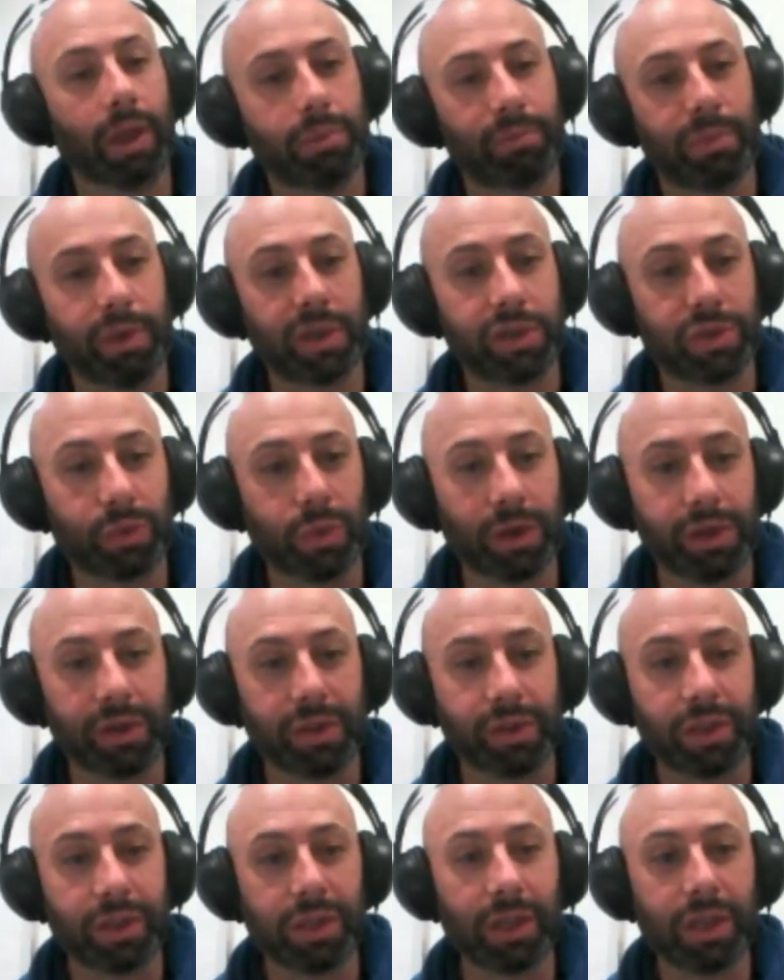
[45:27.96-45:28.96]
biggest win
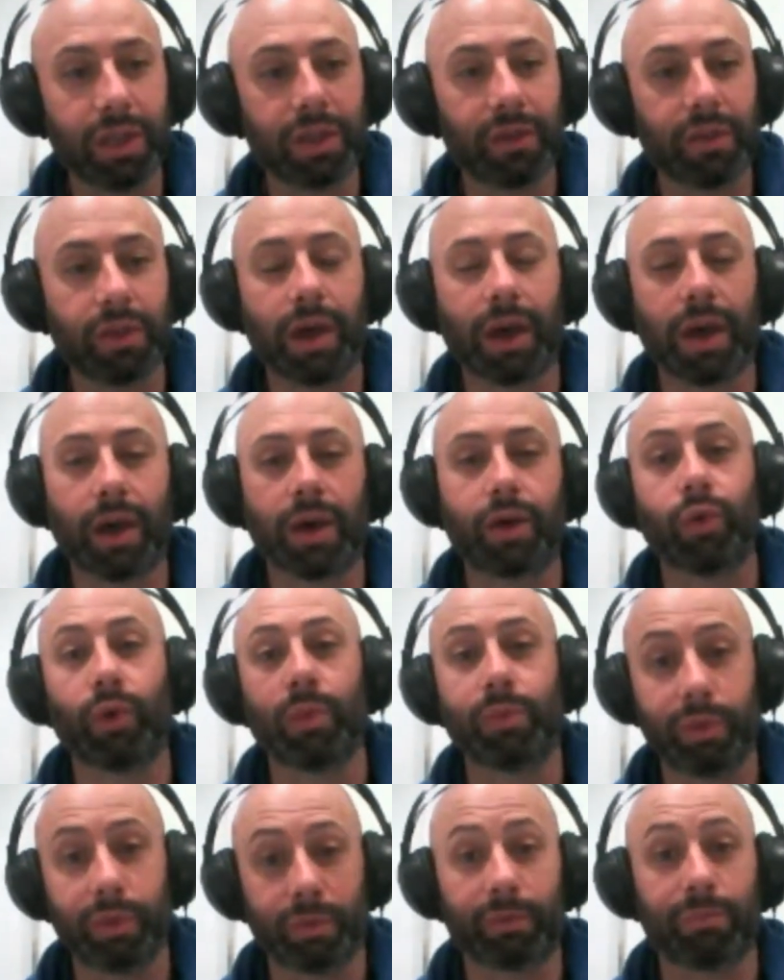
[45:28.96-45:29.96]
of the year, or
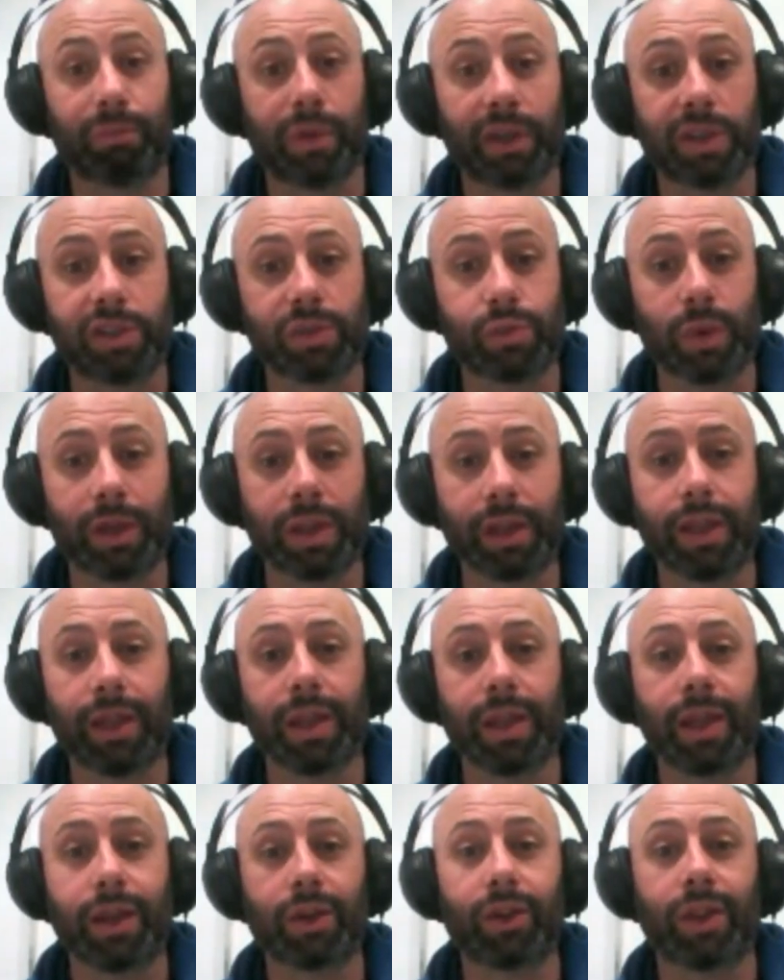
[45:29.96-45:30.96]
biggest win
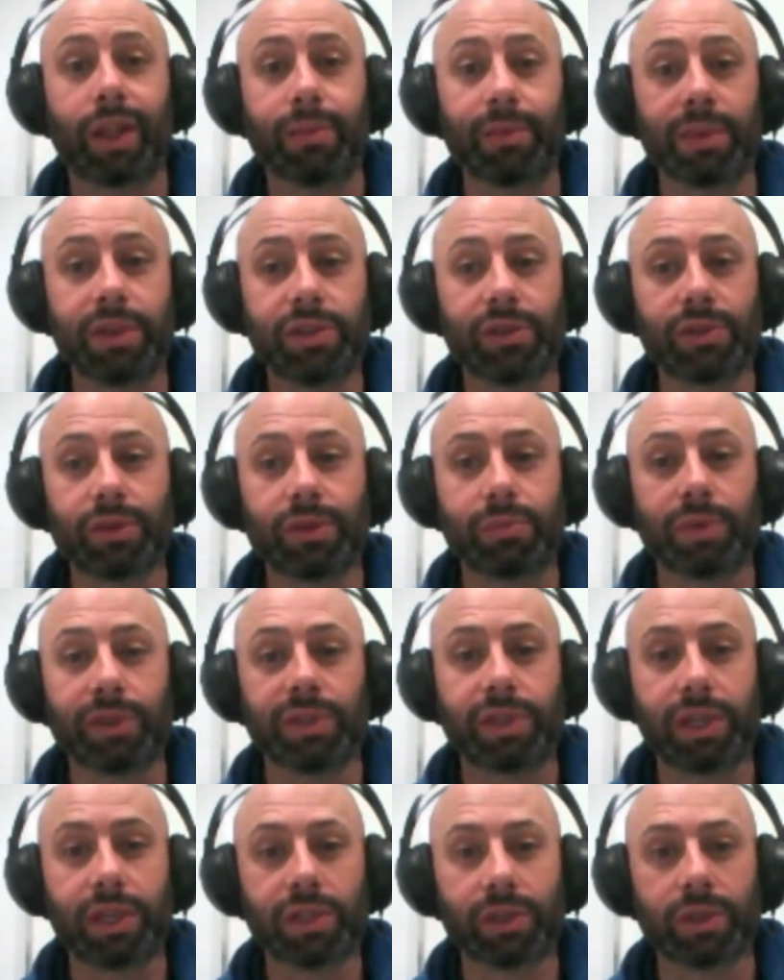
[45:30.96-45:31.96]
in our club history
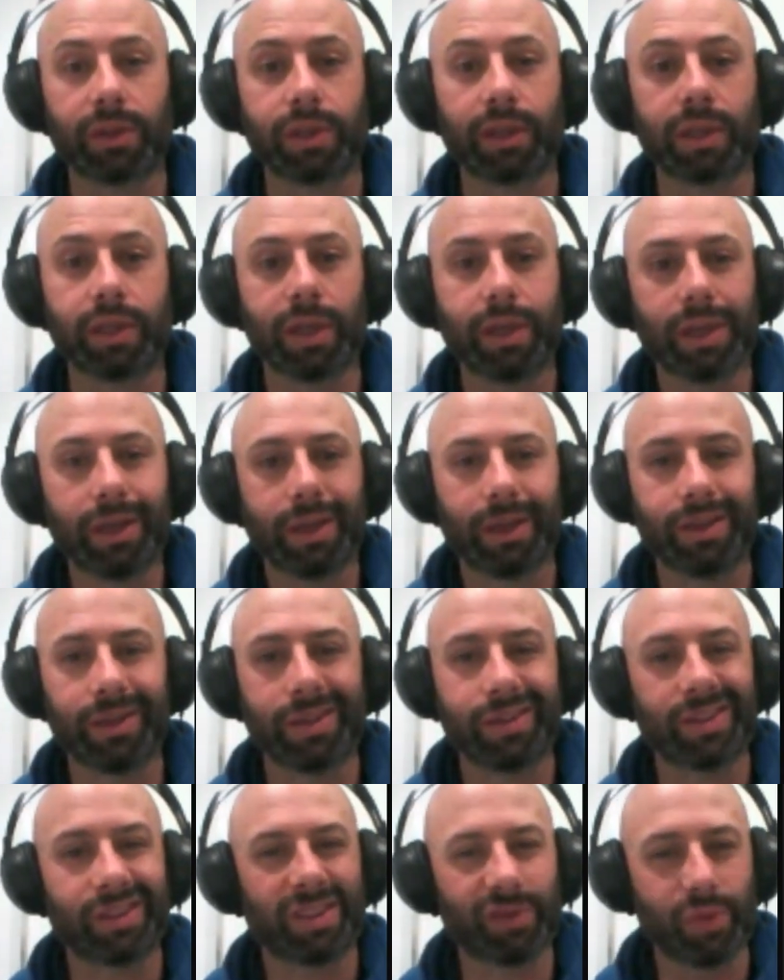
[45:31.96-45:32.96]
potentially,
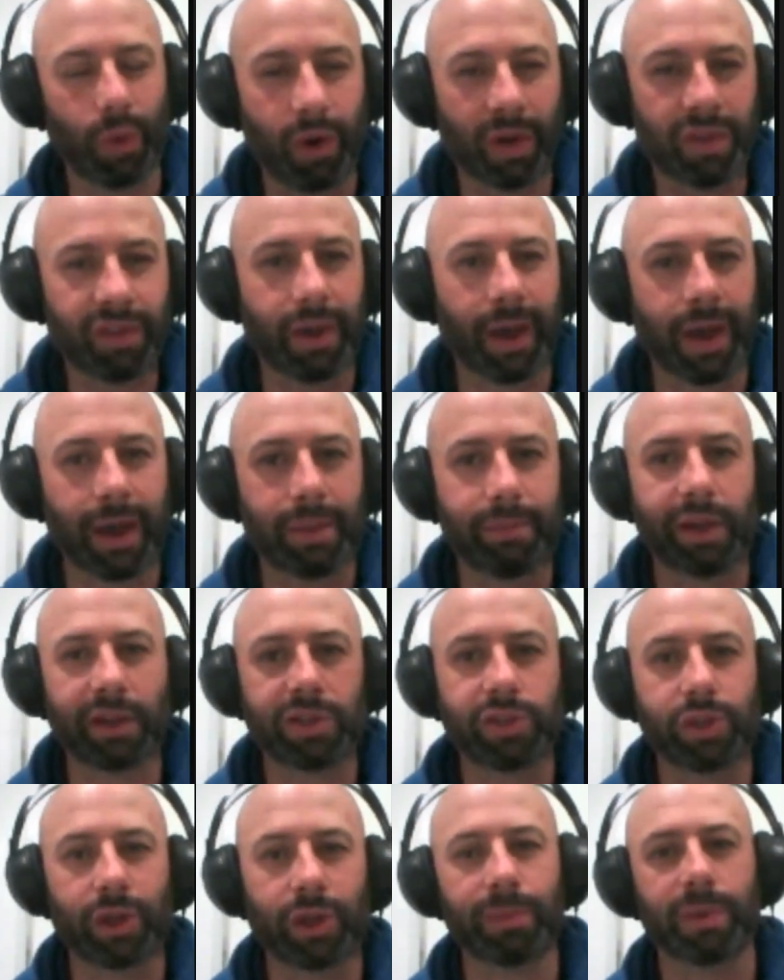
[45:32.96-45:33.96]
because the Swans aren't
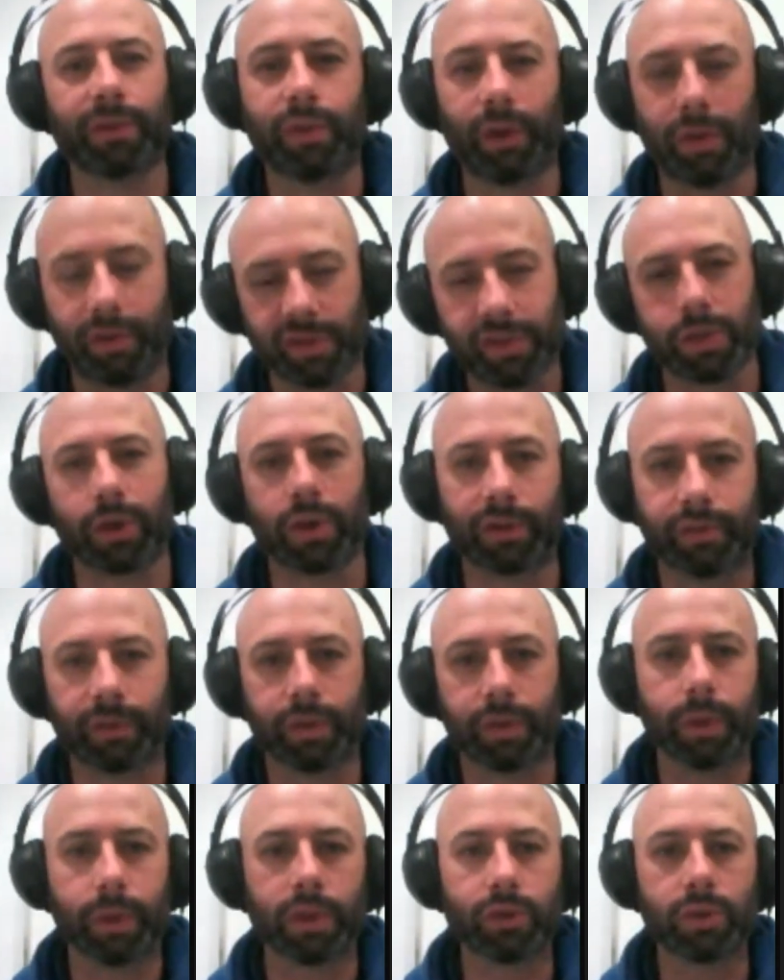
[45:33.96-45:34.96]
much chopped. They've obviously got a
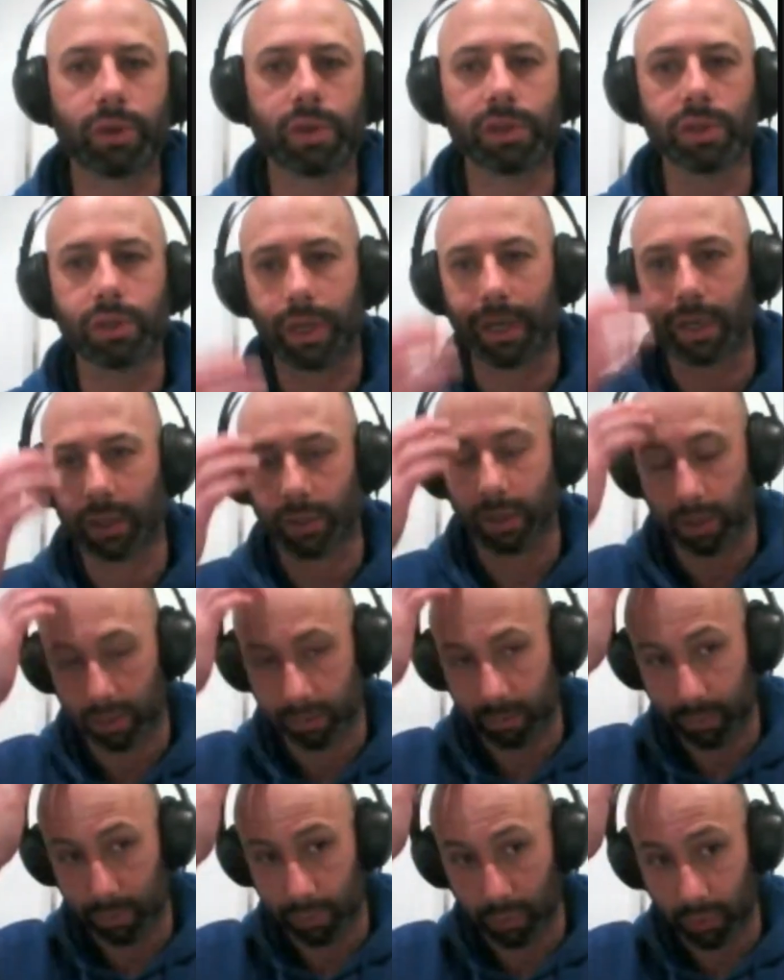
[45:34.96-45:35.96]
few injuries, Chloe
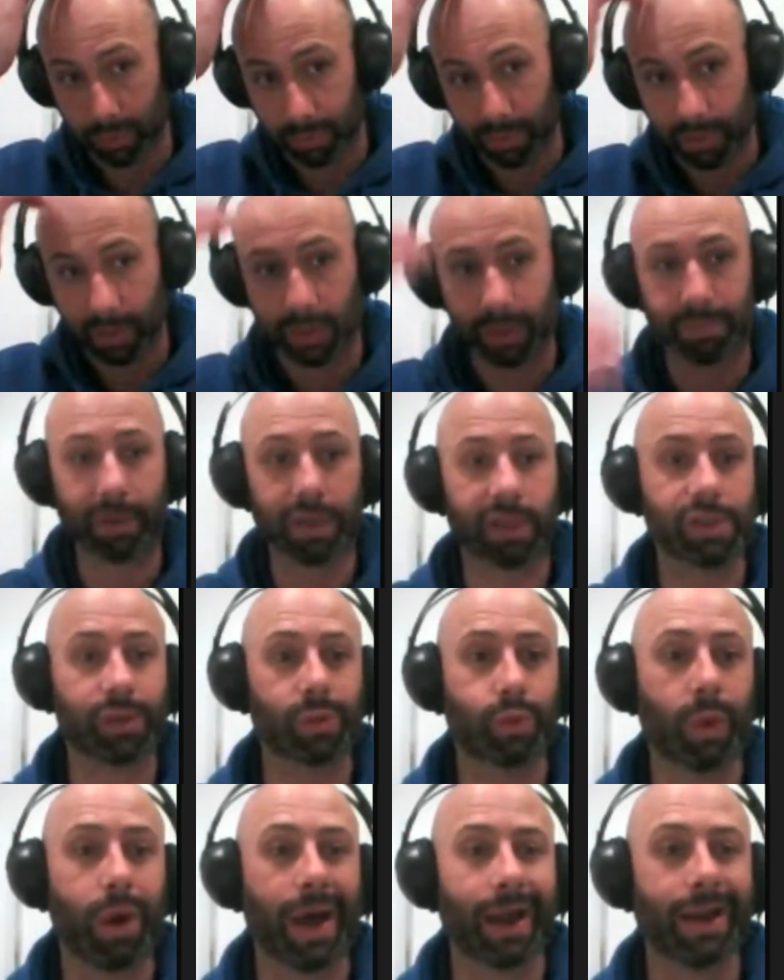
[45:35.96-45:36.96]
Malloy being the
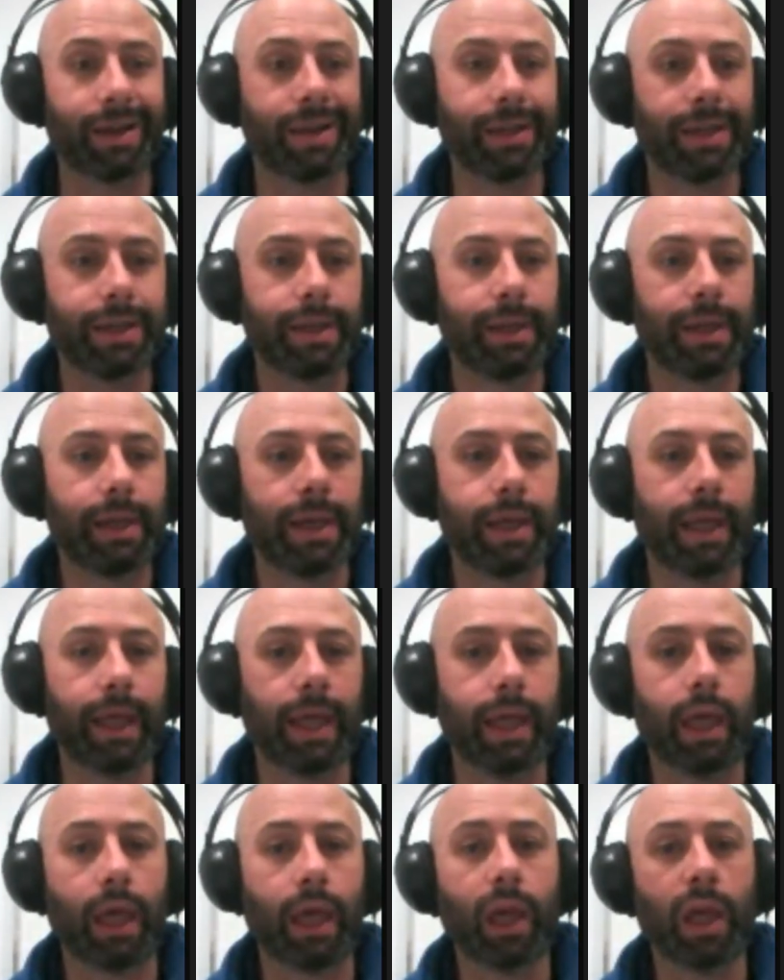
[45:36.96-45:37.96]
biggest one.
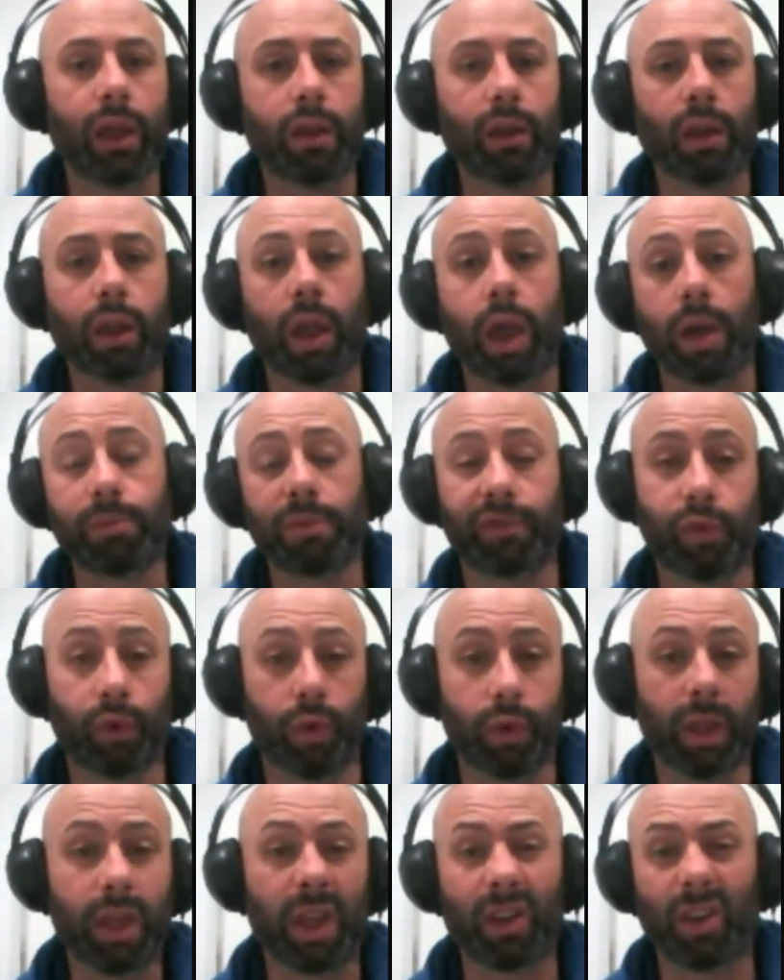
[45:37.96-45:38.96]

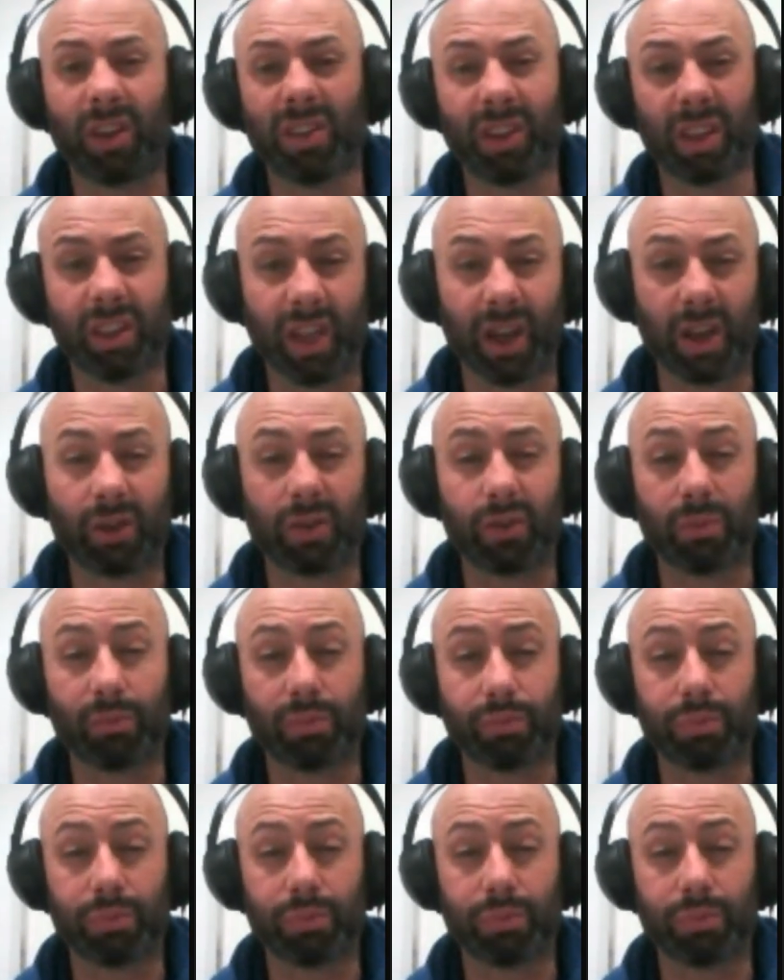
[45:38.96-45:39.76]
Before that, I think they were,